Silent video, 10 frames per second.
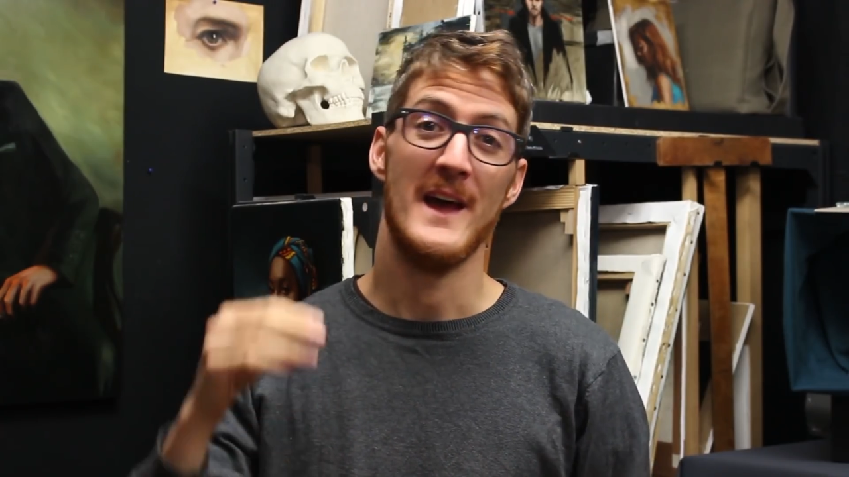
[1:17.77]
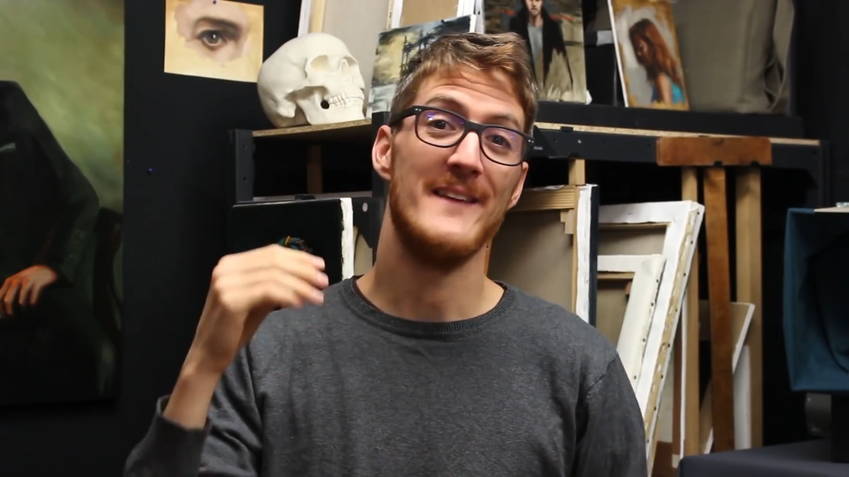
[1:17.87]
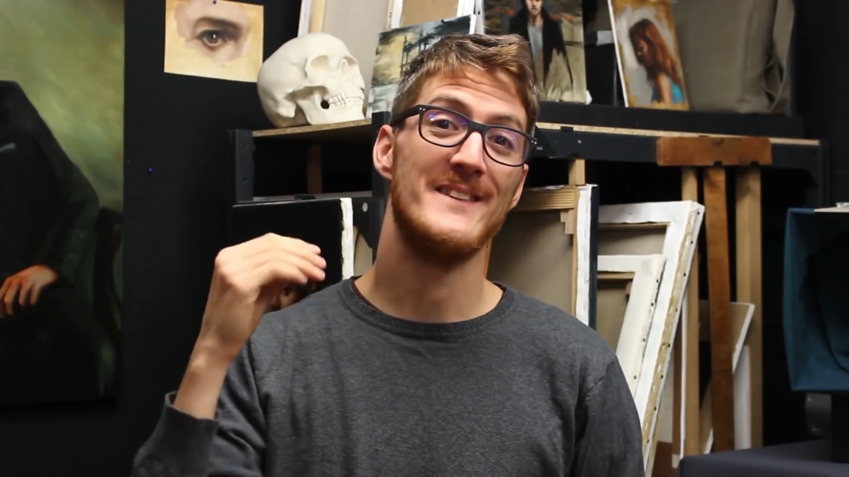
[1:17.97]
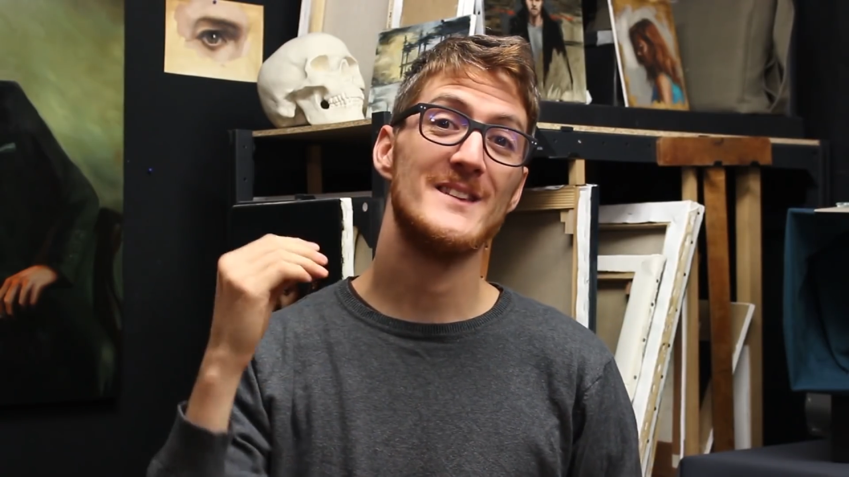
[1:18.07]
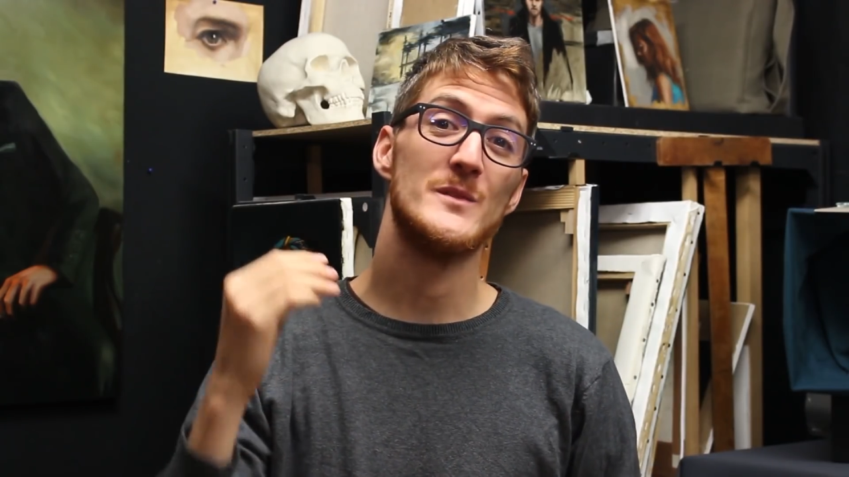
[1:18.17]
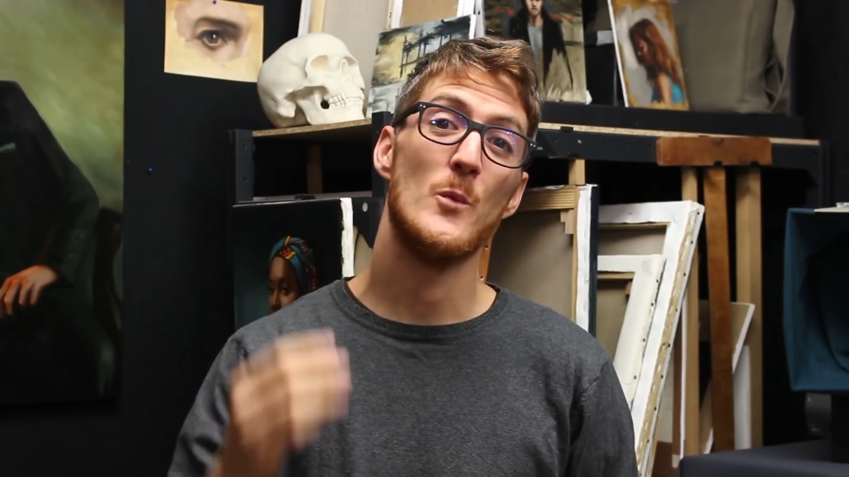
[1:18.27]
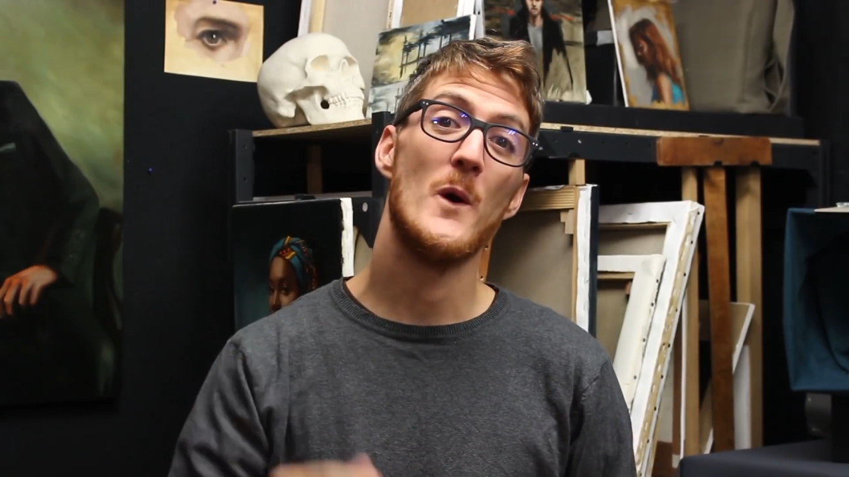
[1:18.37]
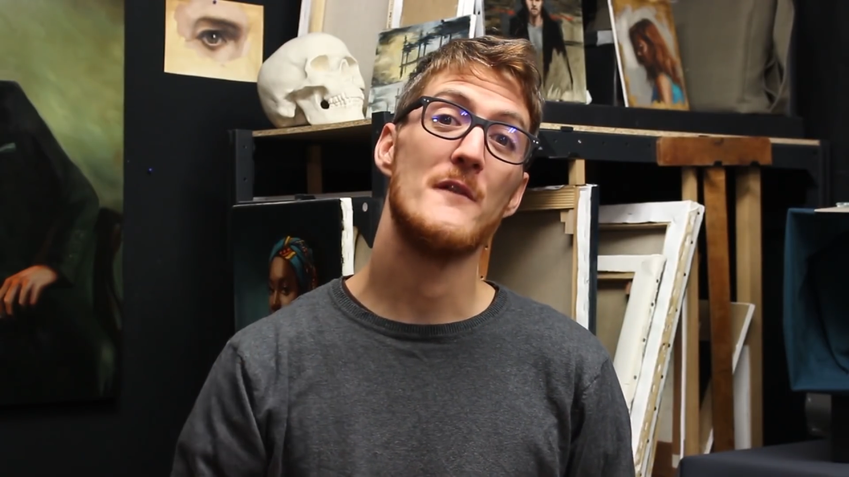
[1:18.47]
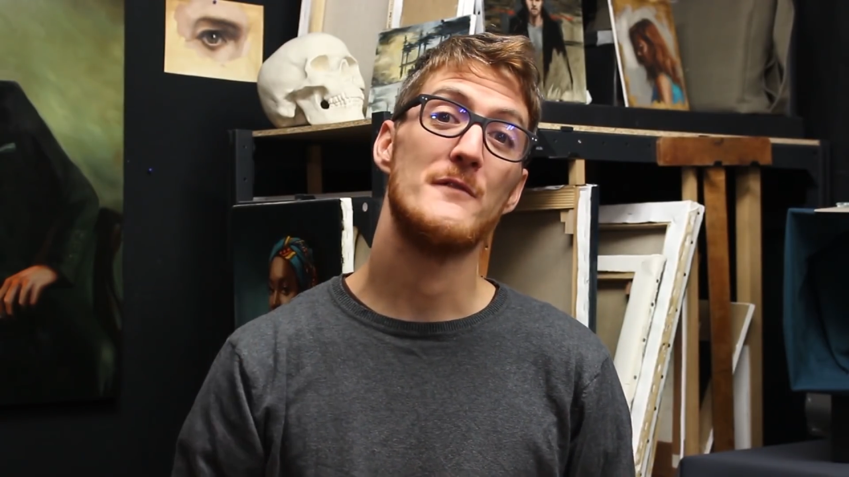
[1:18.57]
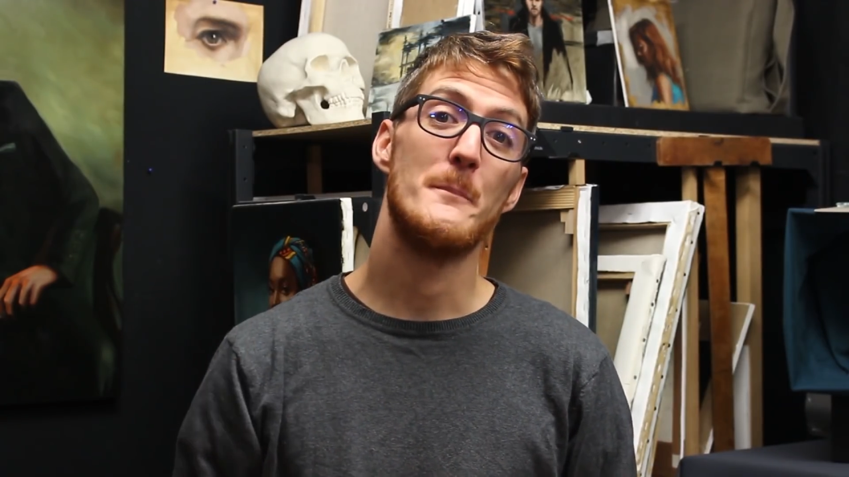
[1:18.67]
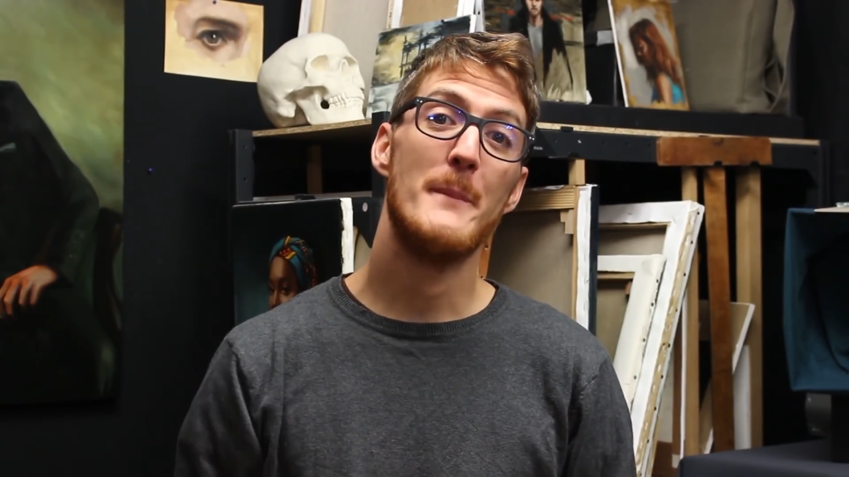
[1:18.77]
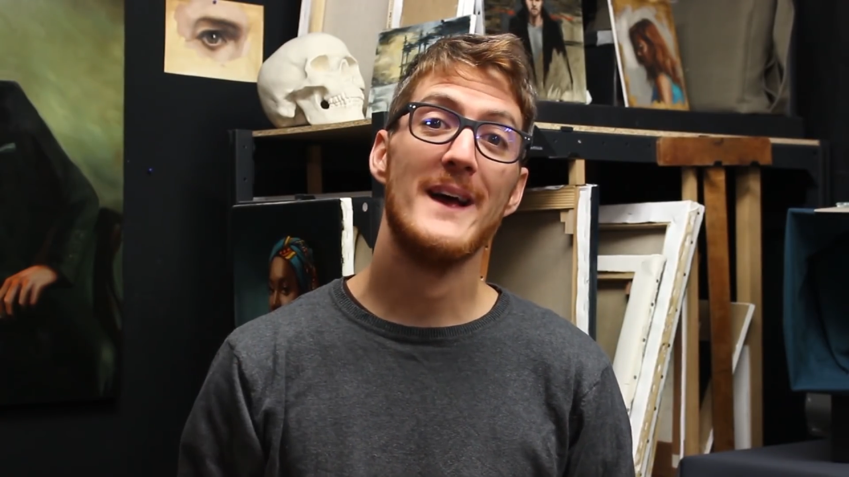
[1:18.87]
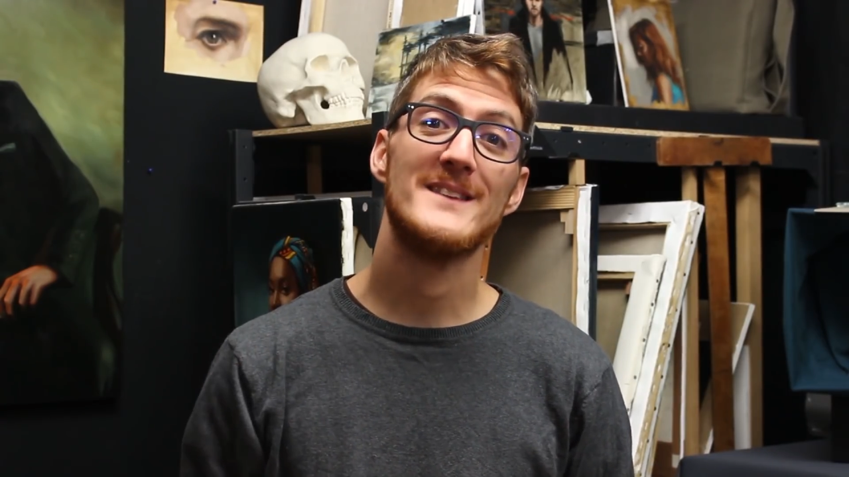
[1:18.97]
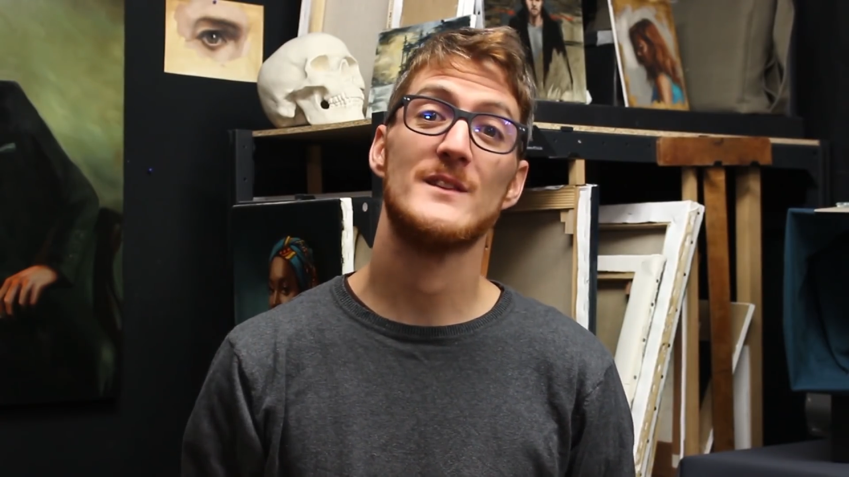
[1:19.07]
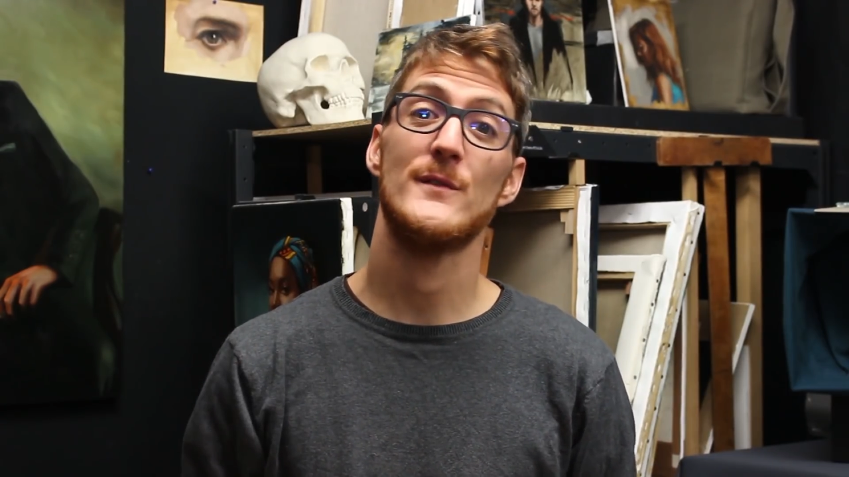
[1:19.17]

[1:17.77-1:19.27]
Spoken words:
and this is one of the best